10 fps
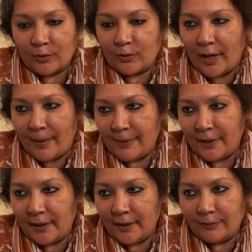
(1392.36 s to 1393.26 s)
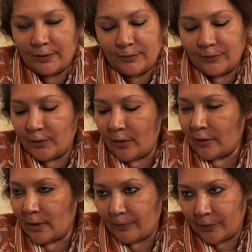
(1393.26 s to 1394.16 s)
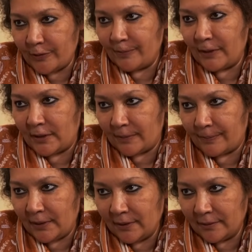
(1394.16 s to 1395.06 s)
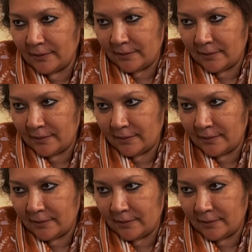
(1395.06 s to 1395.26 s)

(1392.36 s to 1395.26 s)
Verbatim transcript: would collaborate, which would not oppose BJP